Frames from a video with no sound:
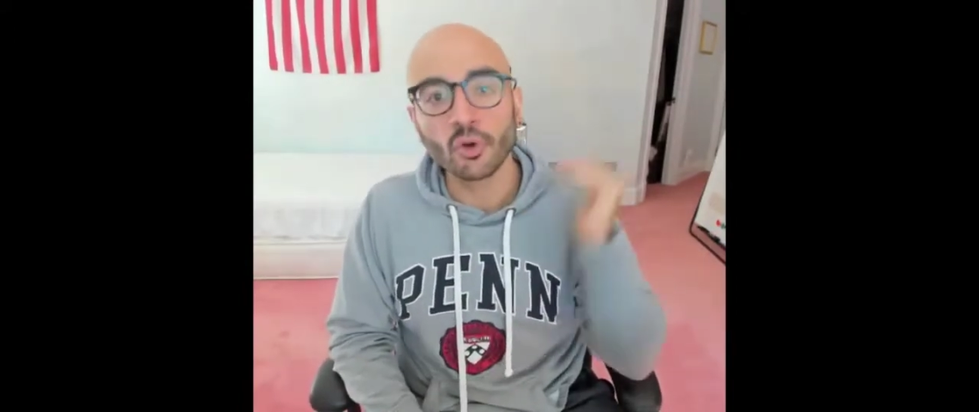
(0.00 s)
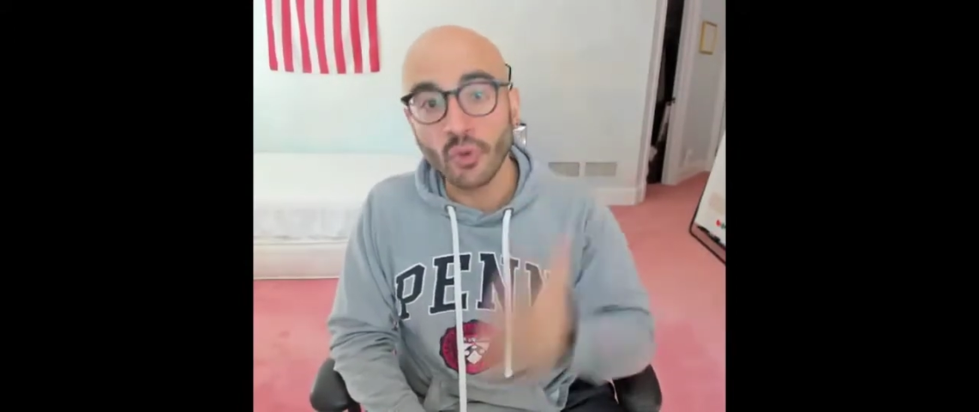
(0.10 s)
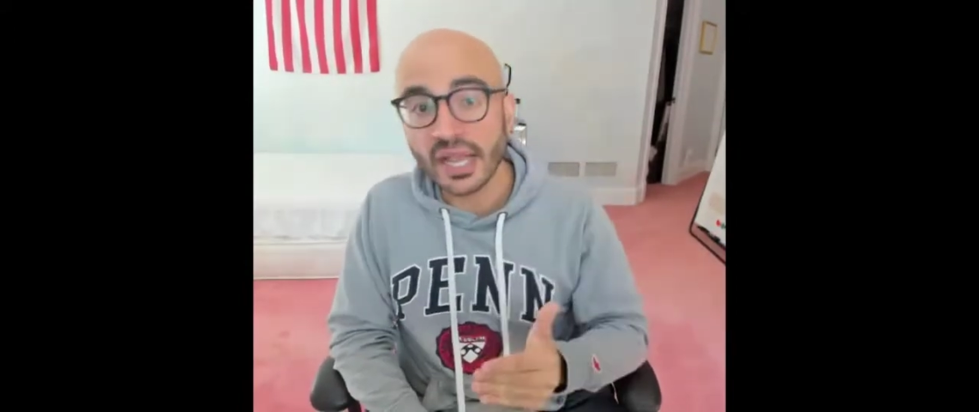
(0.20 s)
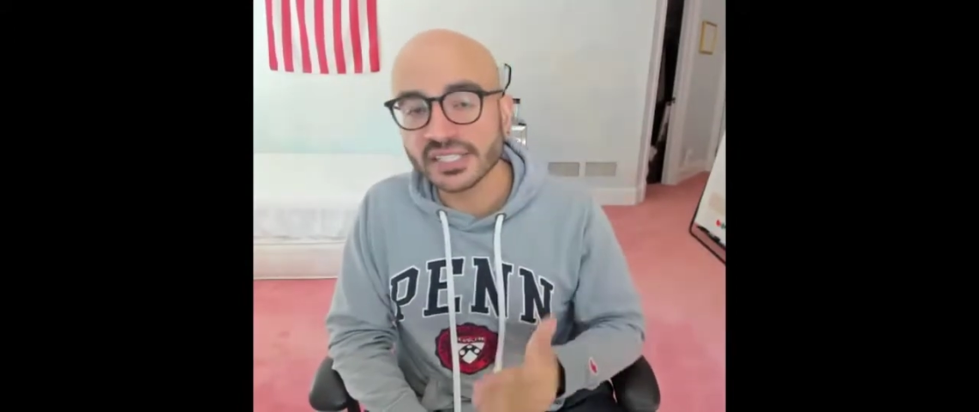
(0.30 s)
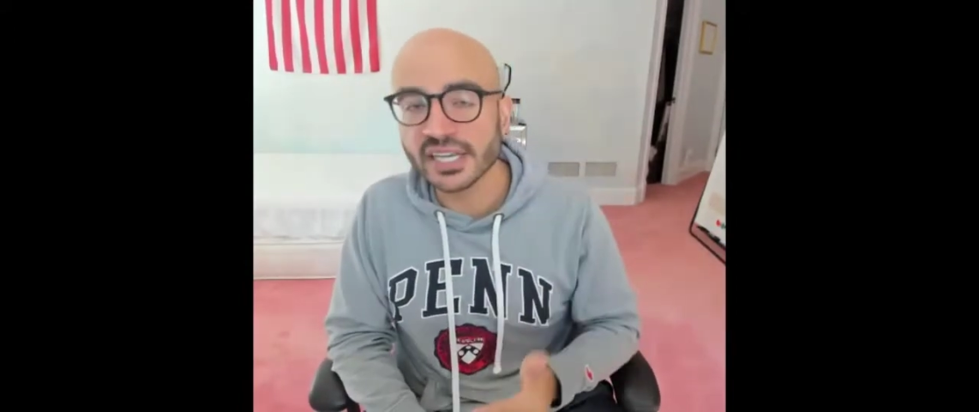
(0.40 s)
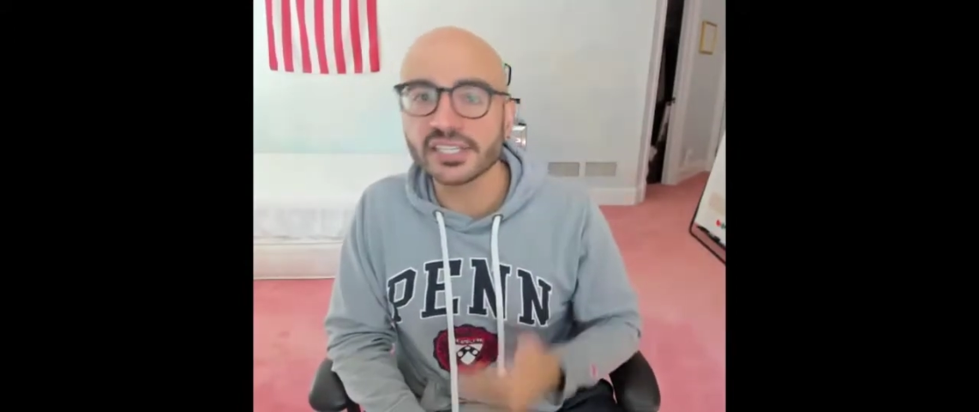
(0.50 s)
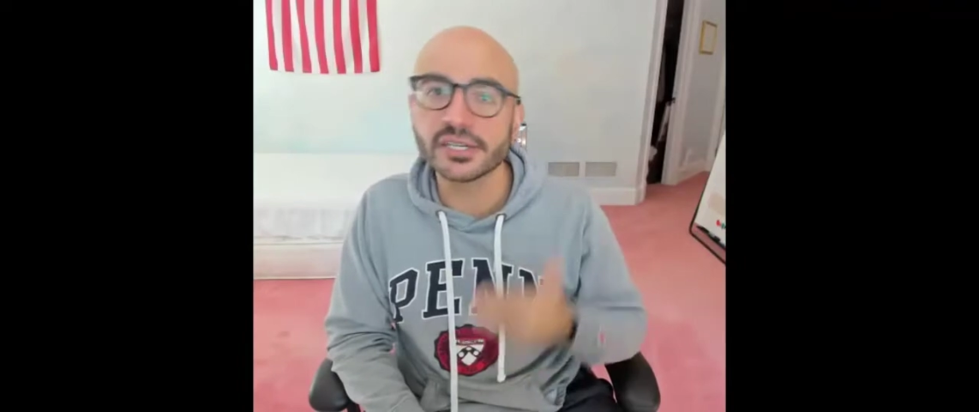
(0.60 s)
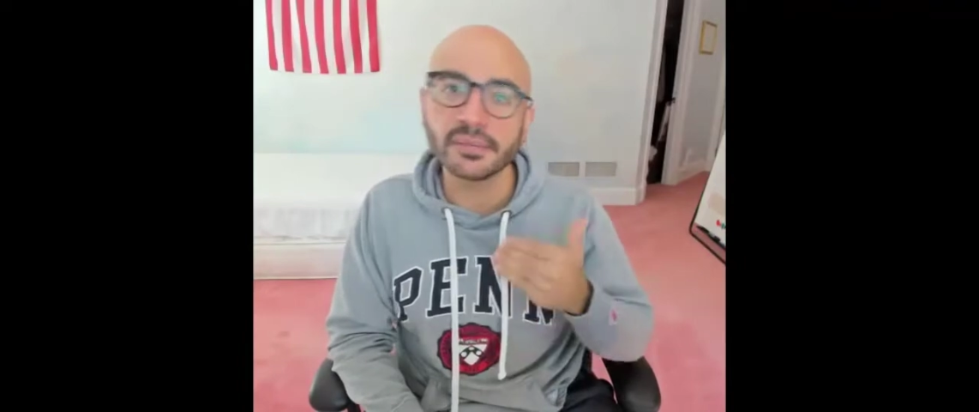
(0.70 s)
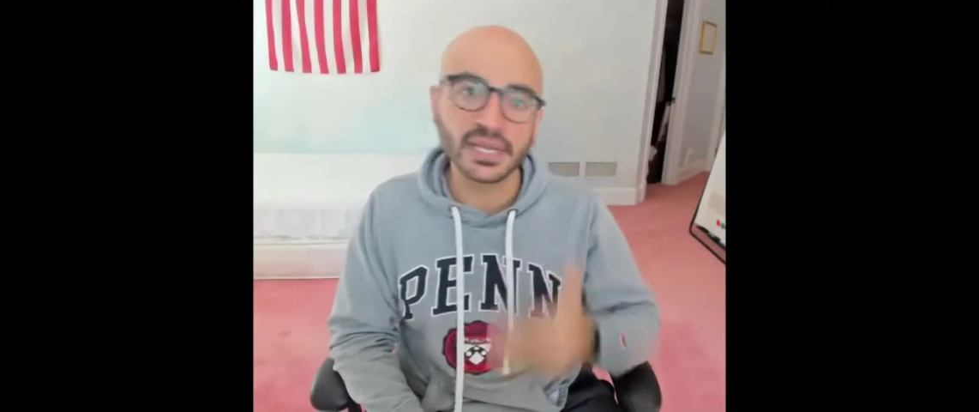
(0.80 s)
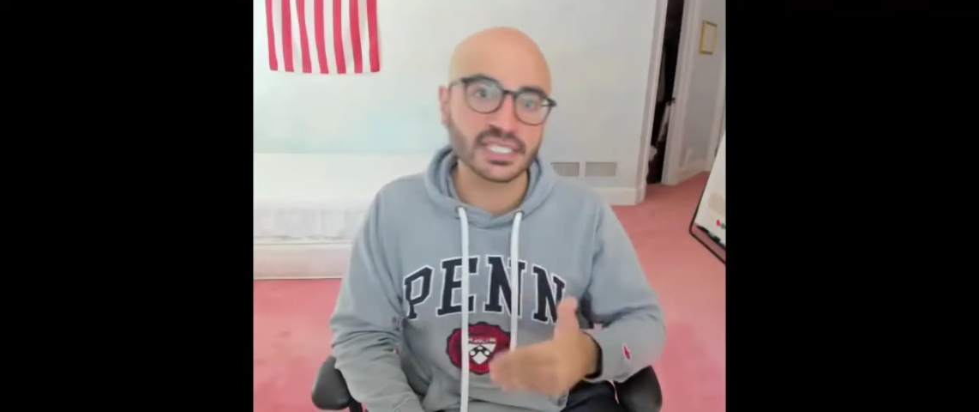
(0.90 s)

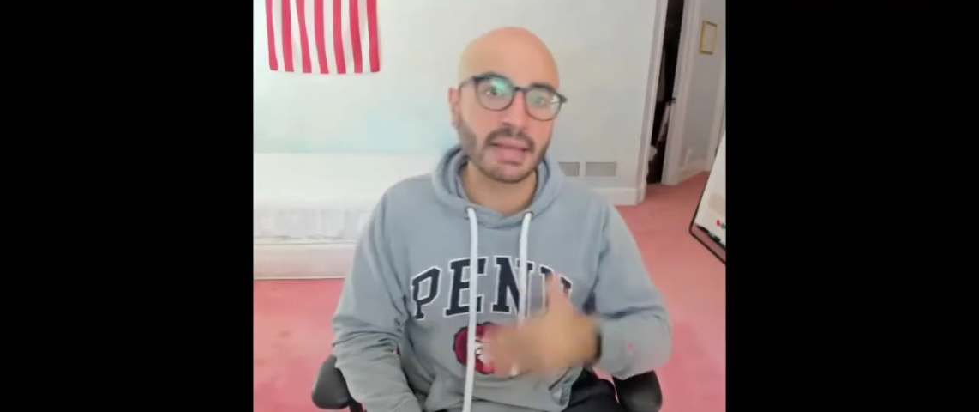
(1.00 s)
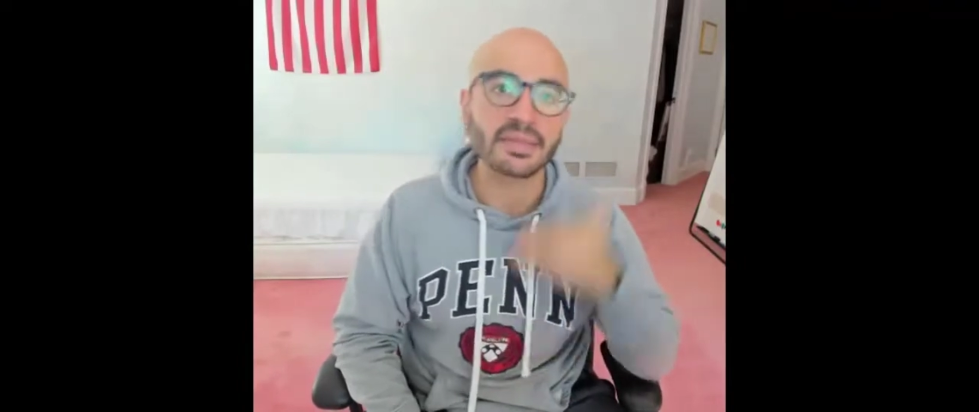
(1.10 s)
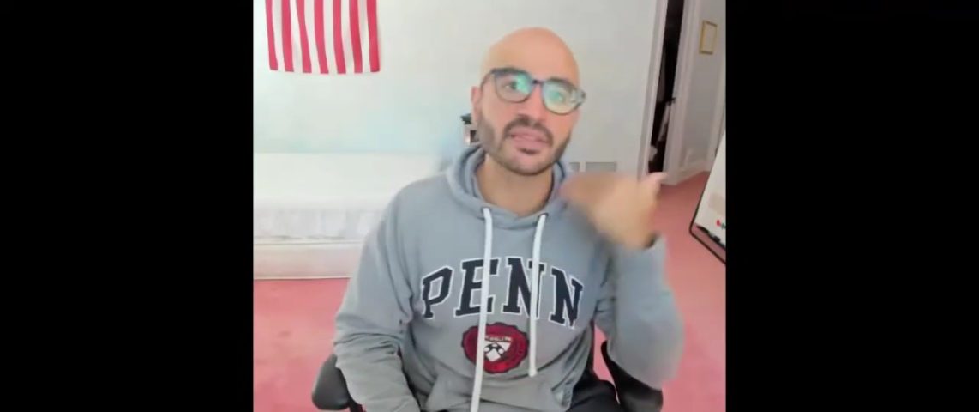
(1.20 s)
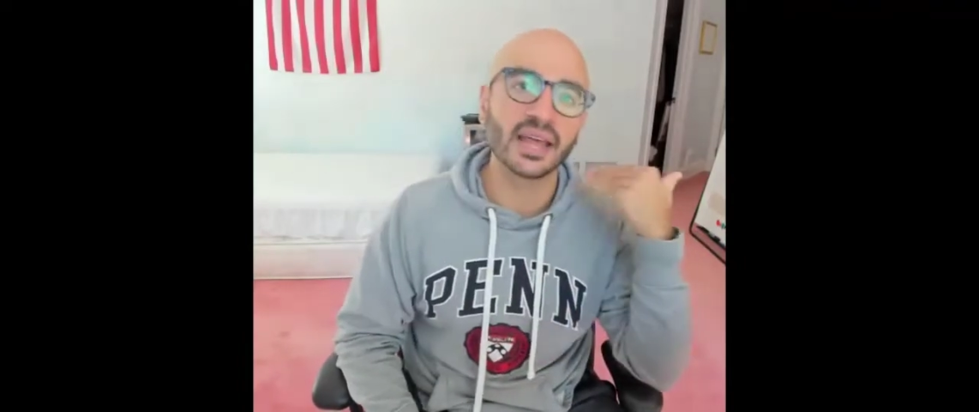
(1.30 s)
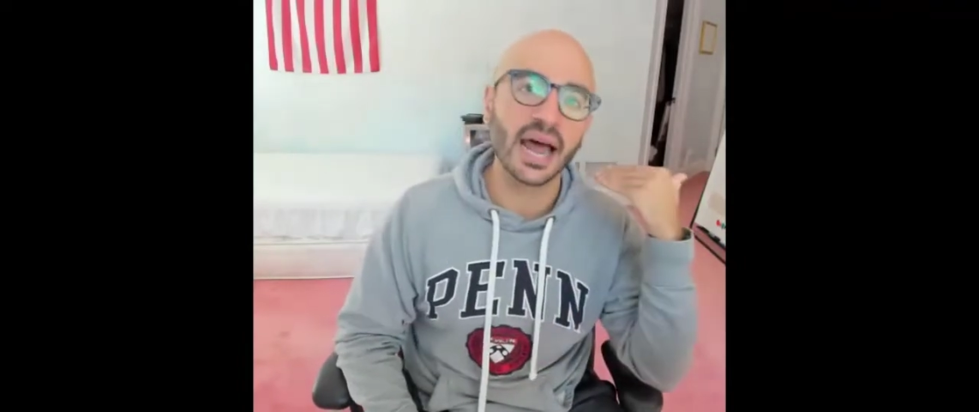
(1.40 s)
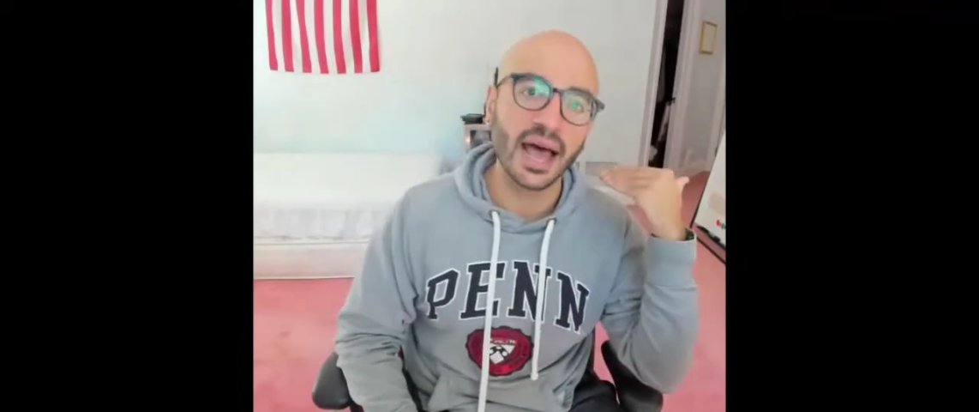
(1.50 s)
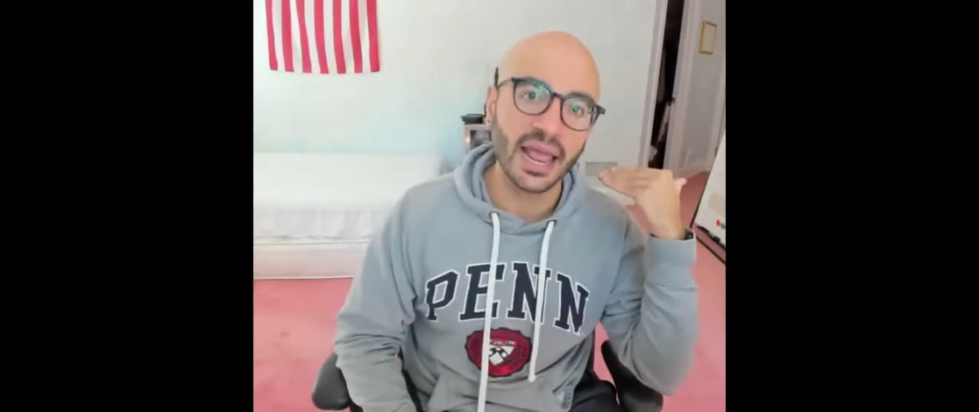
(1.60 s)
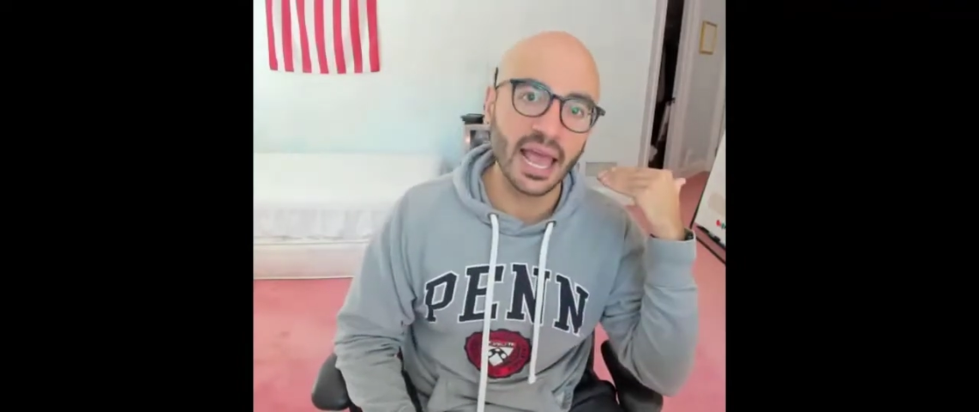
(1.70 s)
Racism is something that I